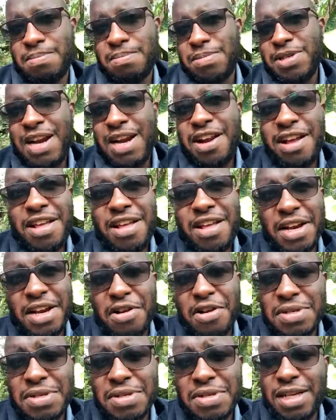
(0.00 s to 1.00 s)
Generally, they
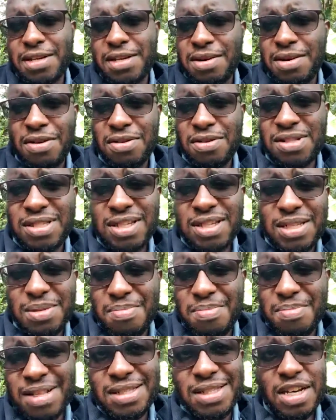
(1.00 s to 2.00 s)
don't take too long, 6
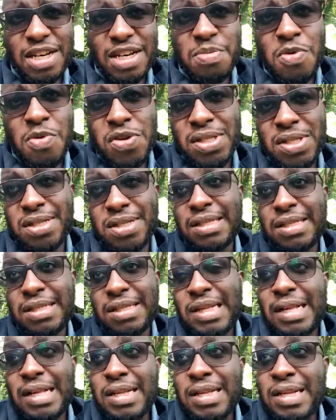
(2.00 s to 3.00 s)
months at most.
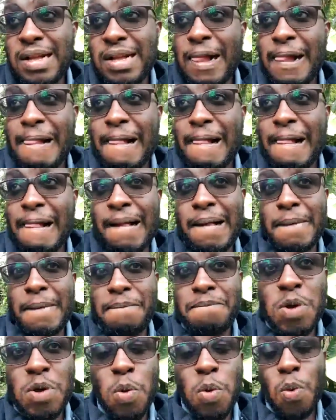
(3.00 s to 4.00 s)

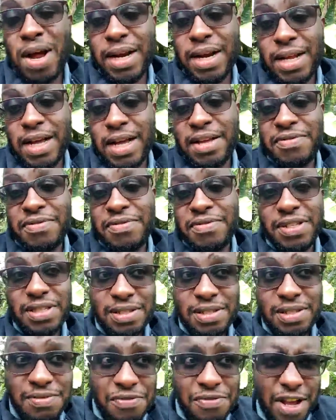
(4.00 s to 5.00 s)
1 year if
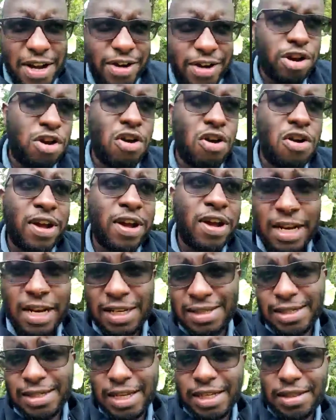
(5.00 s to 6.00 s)
it's very long and
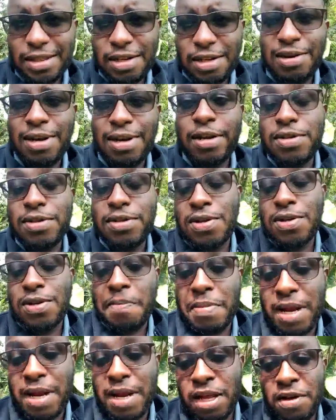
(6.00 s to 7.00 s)
intense, and also
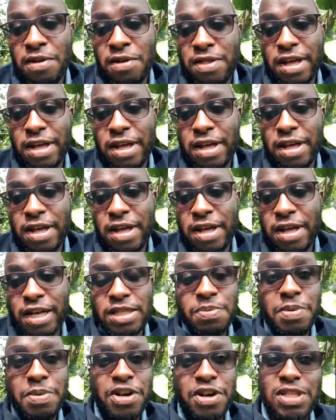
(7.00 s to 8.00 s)
depending on the
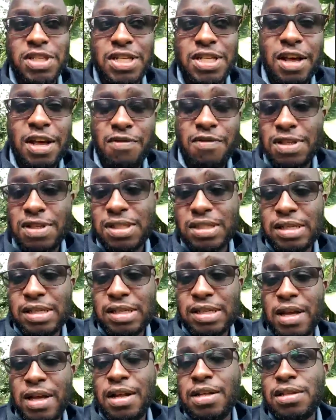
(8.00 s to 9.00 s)
experience levels.
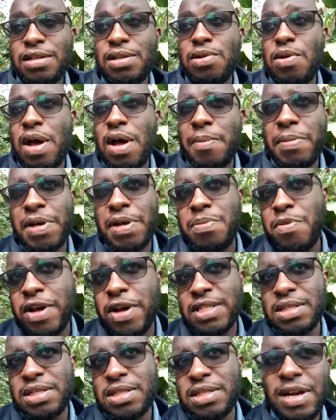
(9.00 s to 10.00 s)
So a bit more
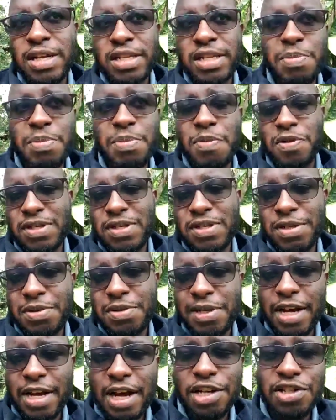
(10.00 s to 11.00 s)
experienced people tend to
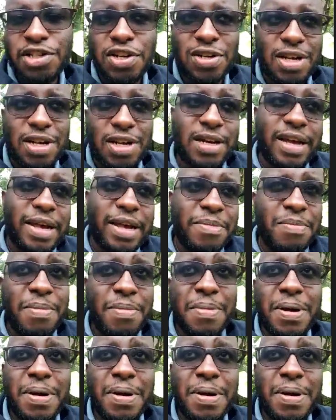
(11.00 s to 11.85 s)
take a shorter time.